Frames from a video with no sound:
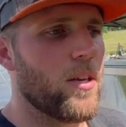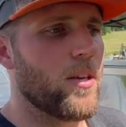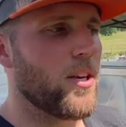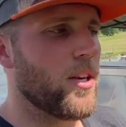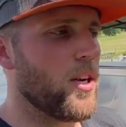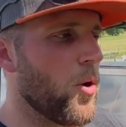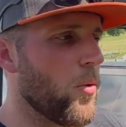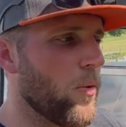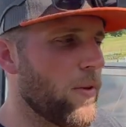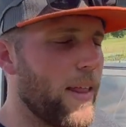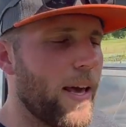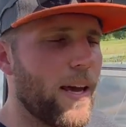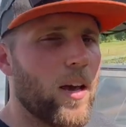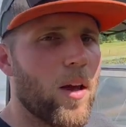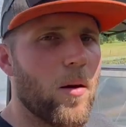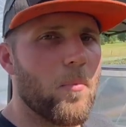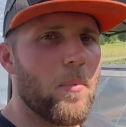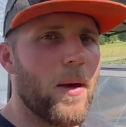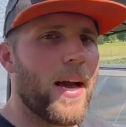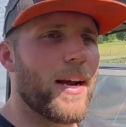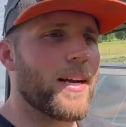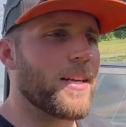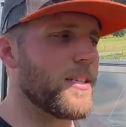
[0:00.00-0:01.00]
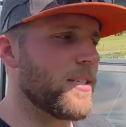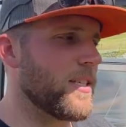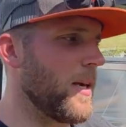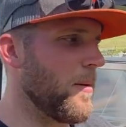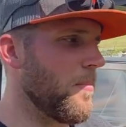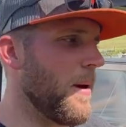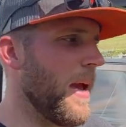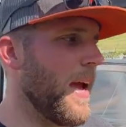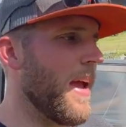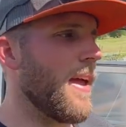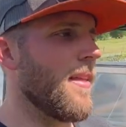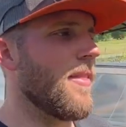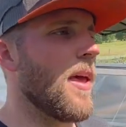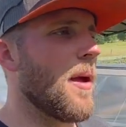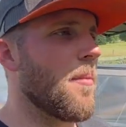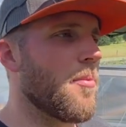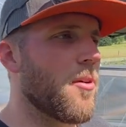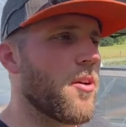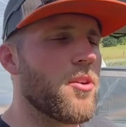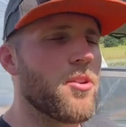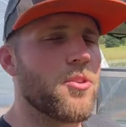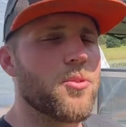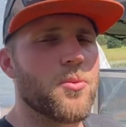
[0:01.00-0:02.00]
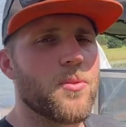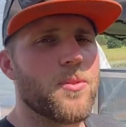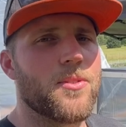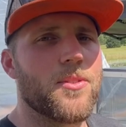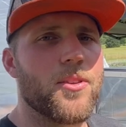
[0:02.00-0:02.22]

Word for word: You know, when they come back and say, man, that produce was